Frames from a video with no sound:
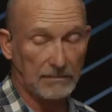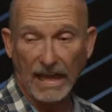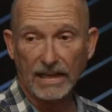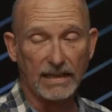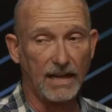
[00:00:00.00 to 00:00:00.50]

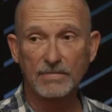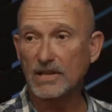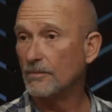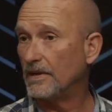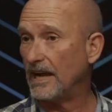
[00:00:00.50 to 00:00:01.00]
Hey, I'm
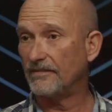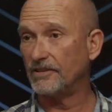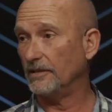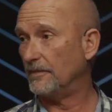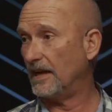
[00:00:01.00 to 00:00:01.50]
coming
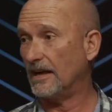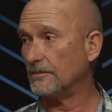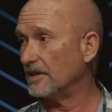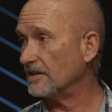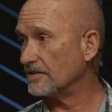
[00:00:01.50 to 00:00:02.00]
after you, man.
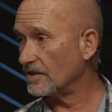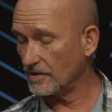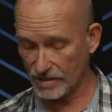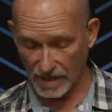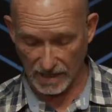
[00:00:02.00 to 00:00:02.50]
I'm going to
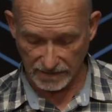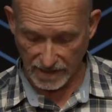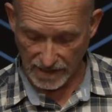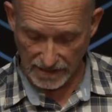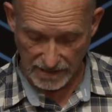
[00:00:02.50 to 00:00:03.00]
search you out,
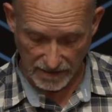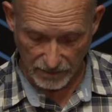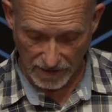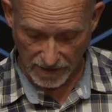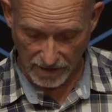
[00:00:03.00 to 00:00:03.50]
God. I
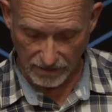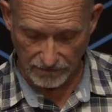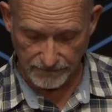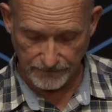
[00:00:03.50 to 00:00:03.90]
want to know.